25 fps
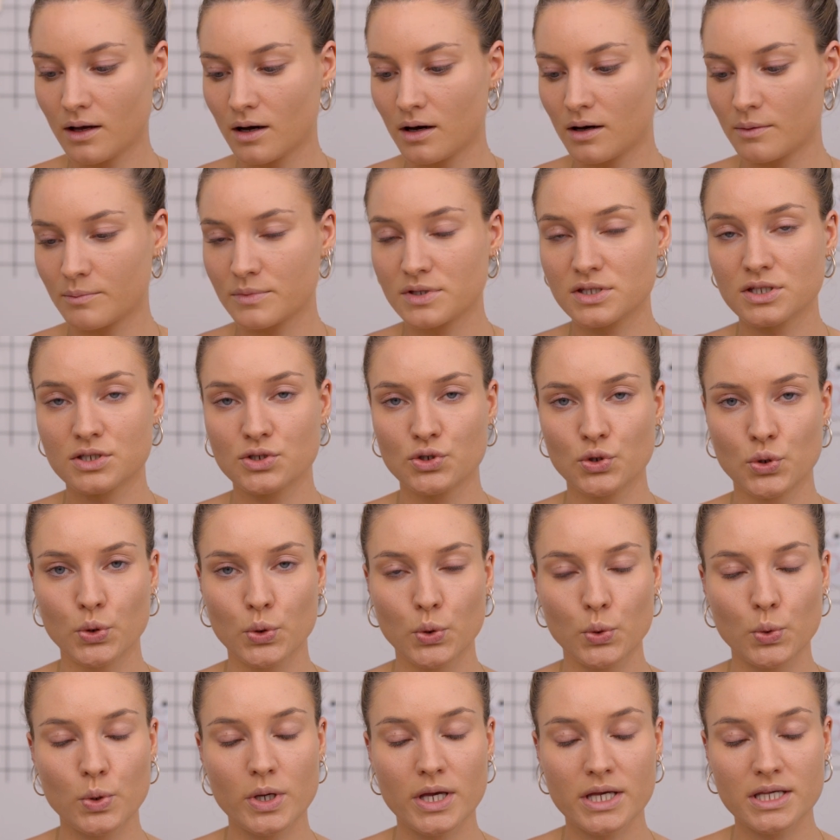comes
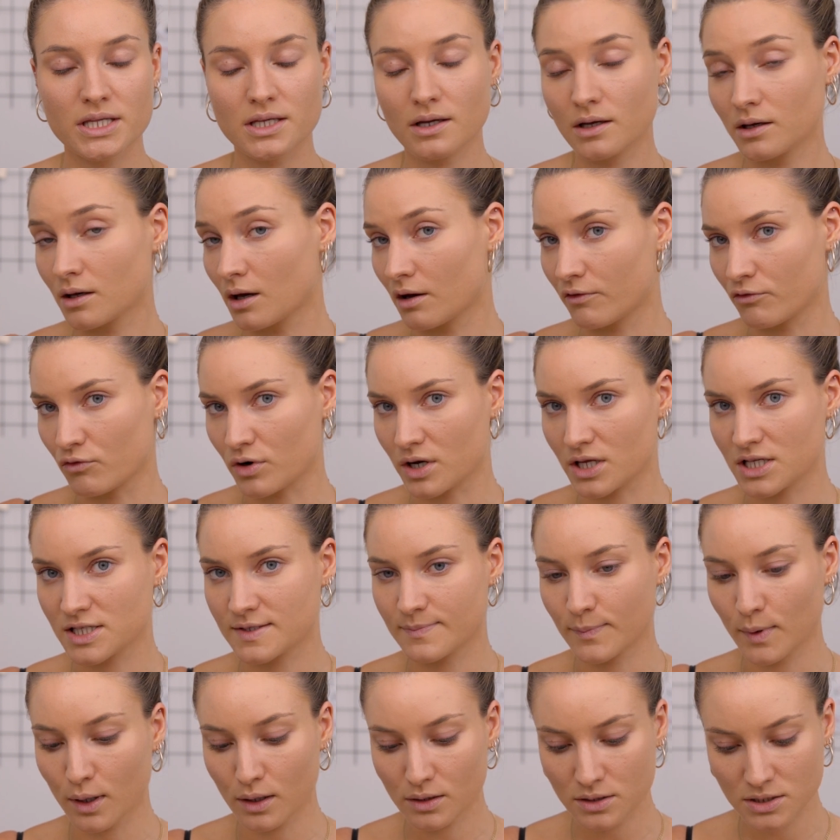to covering
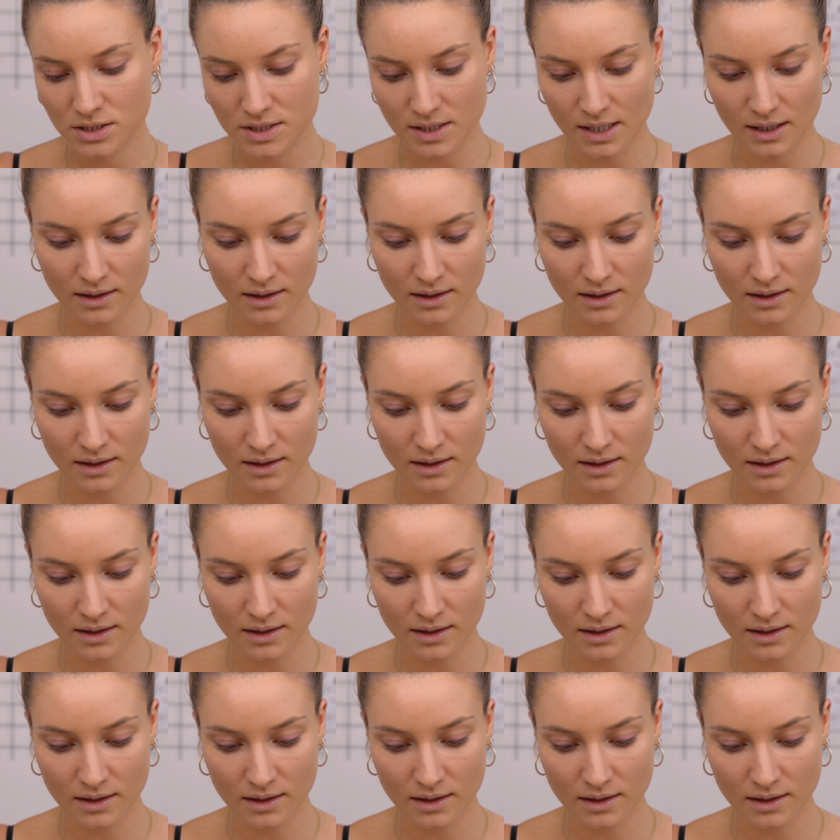spots.